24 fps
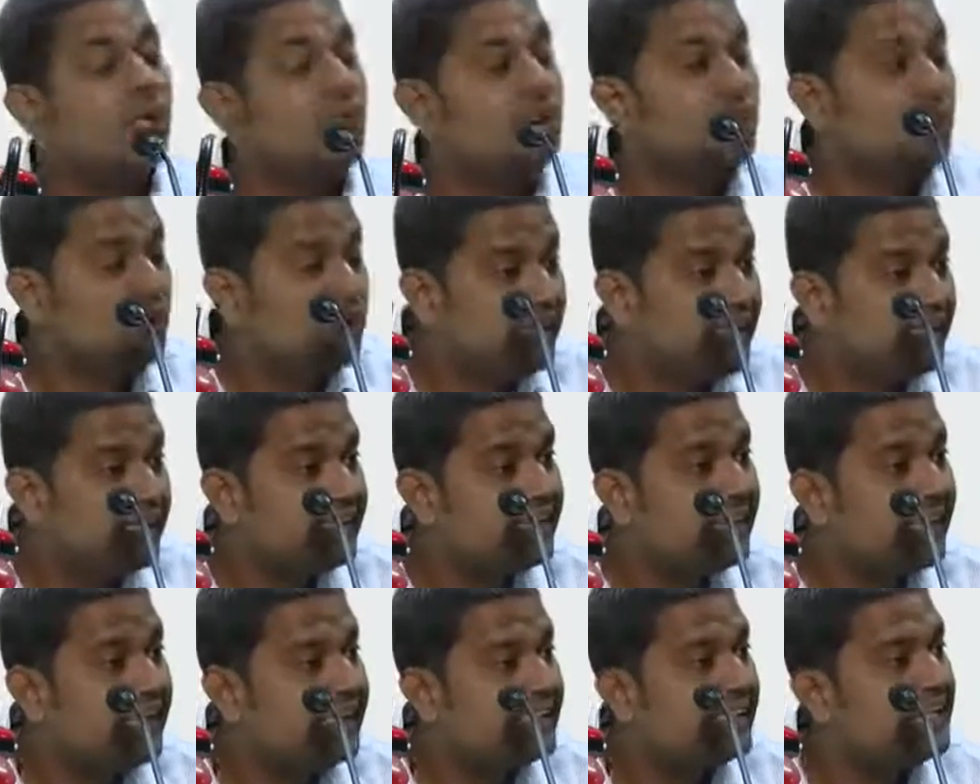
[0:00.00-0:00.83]
So
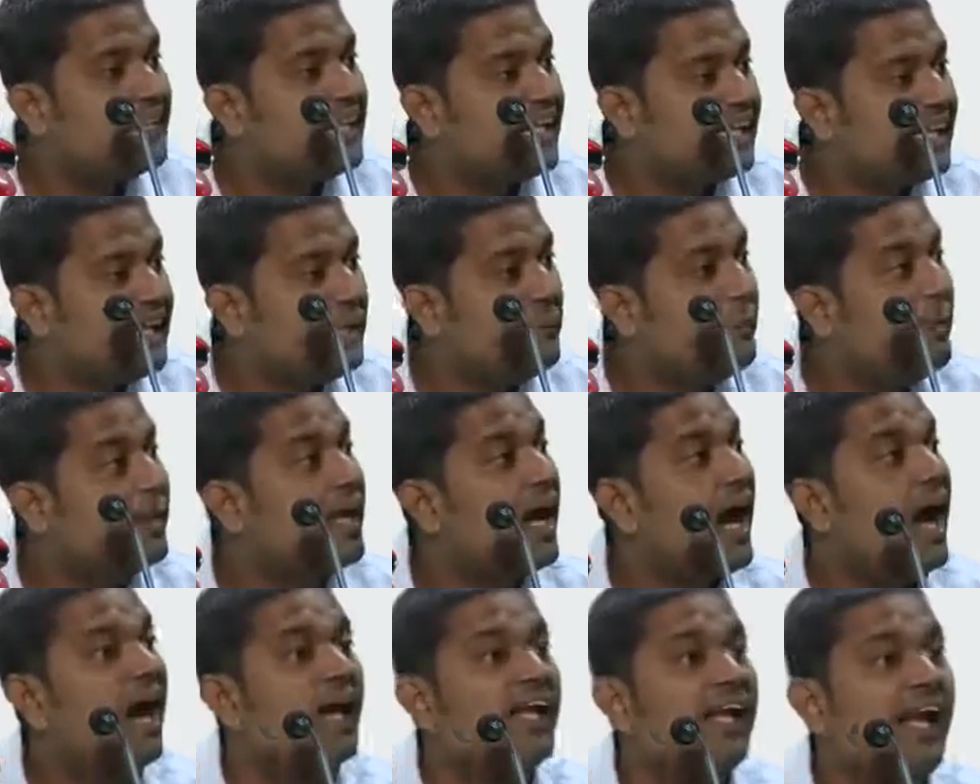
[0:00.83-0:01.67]
this is nothing but,
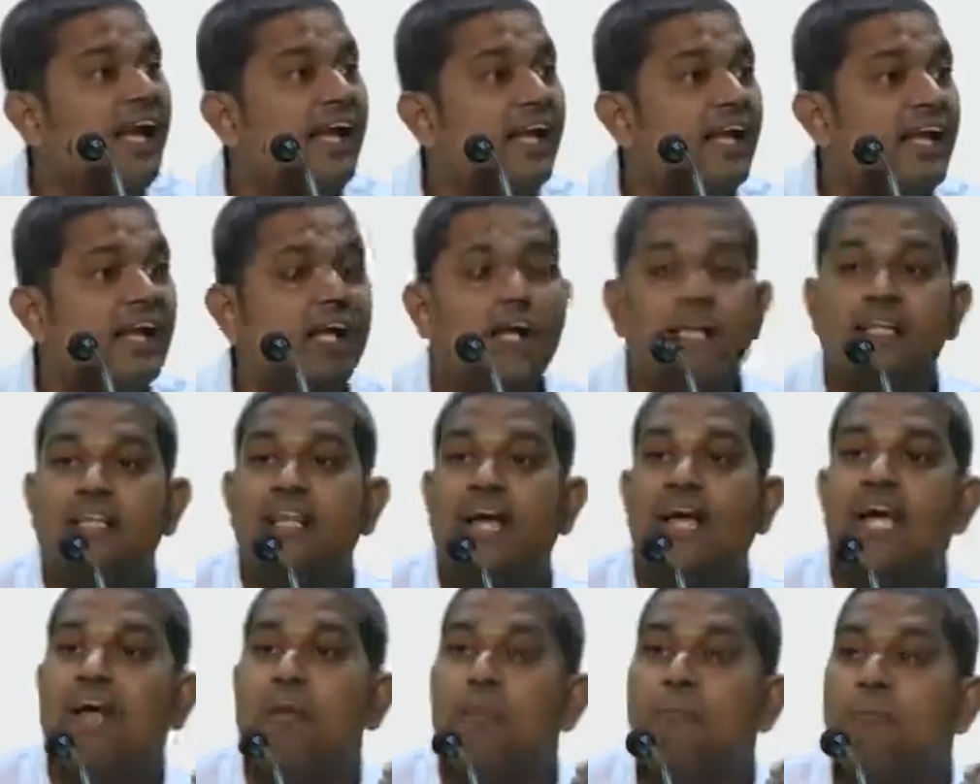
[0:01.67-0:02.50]
again,
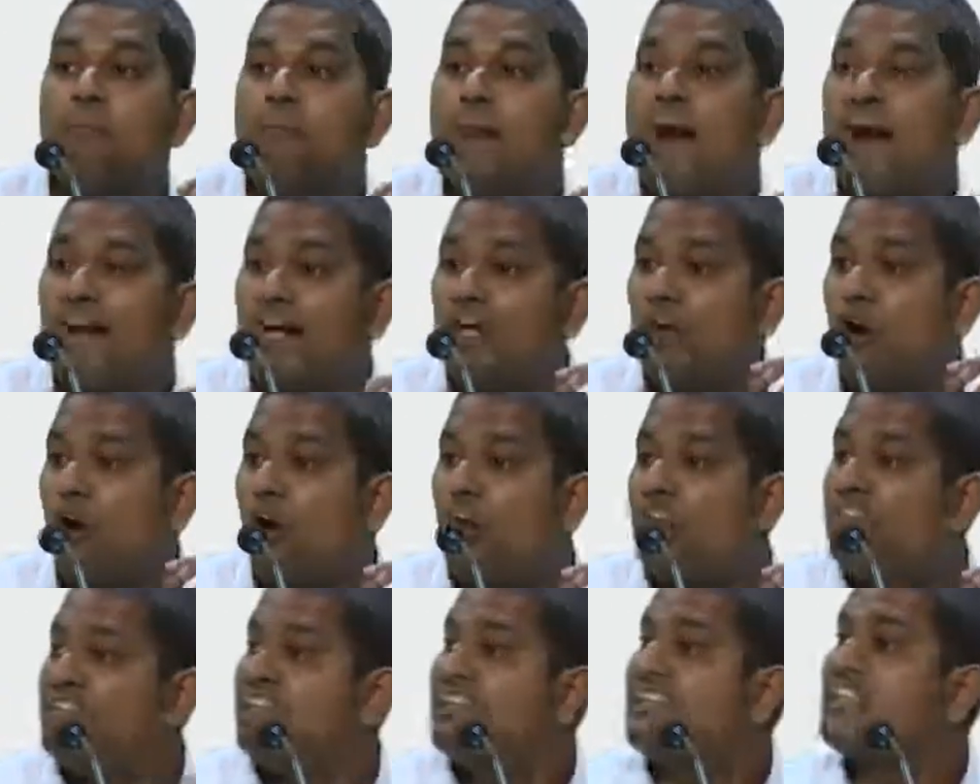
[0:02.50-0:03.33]
the impact
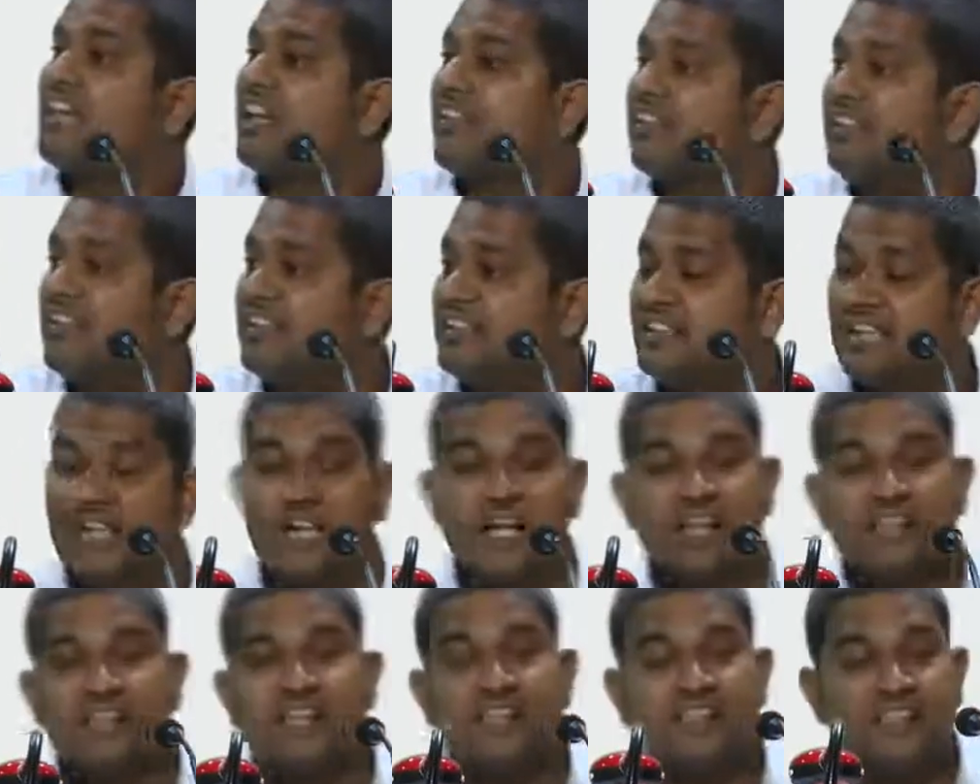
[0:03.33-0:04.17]
of service,
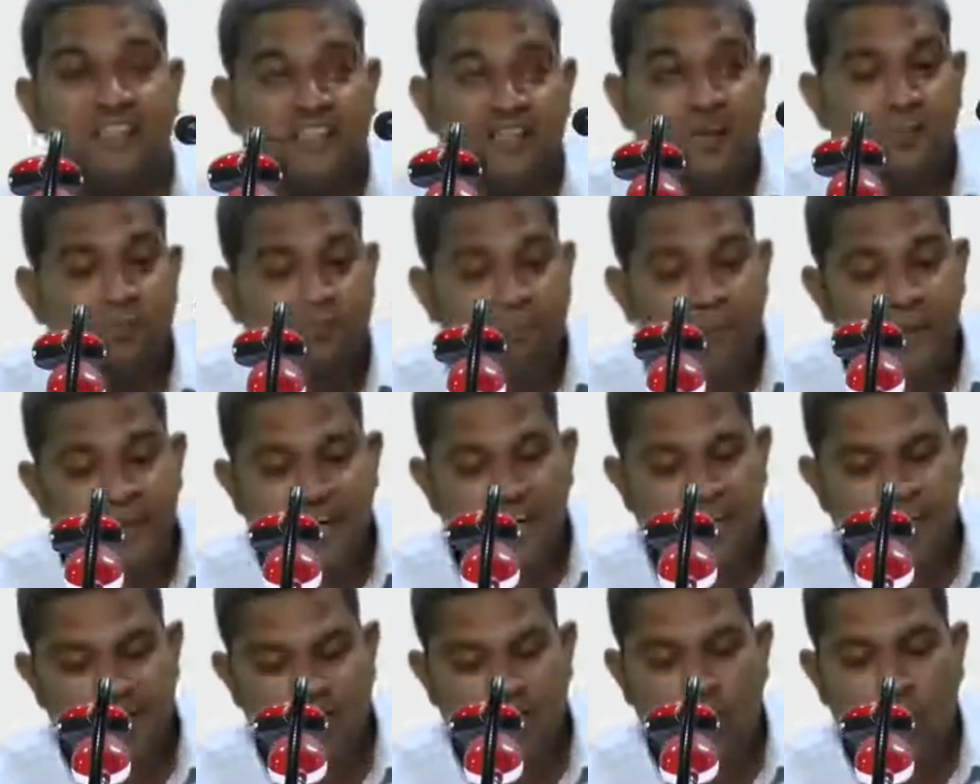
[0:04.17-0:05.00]
the
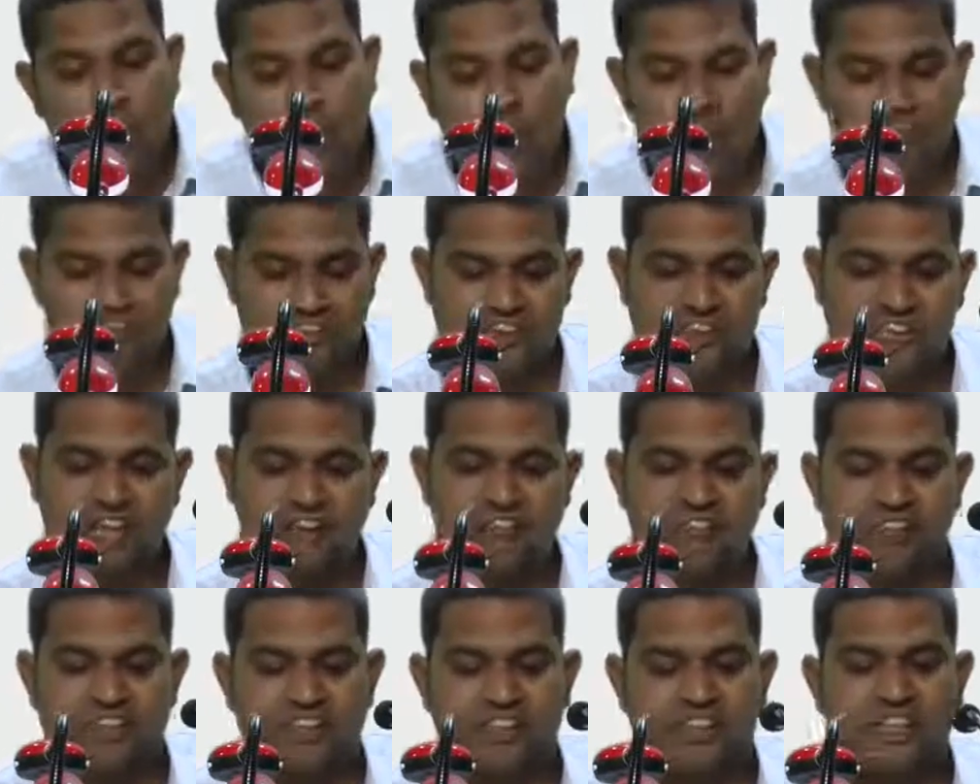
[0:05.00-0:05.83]
speed of
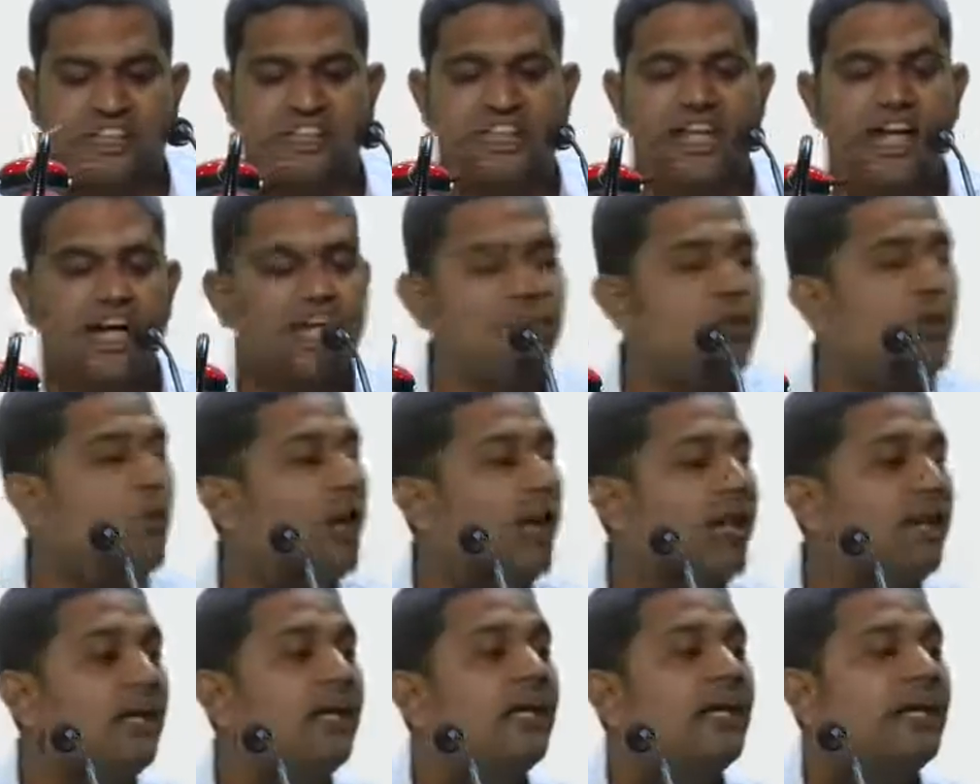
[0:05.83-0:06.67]
service that you
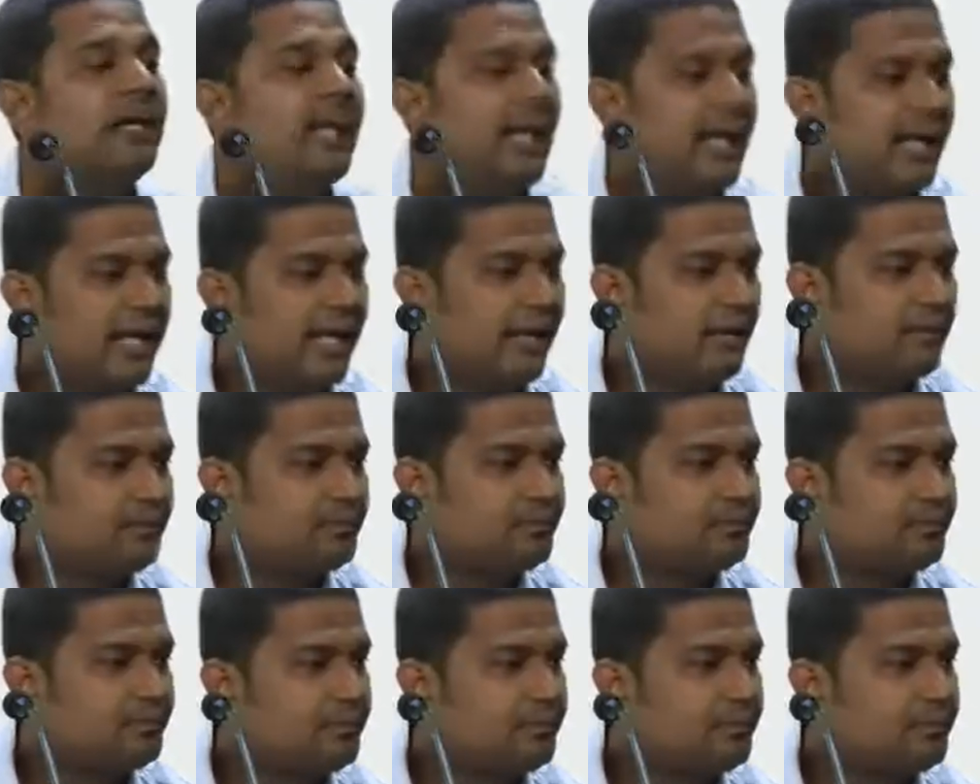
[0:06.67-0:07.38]
are getting.